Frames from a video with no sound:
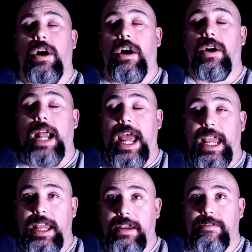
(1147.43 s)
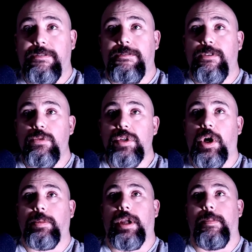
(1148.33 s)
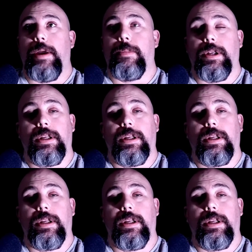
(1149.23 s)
are a full-time commitment.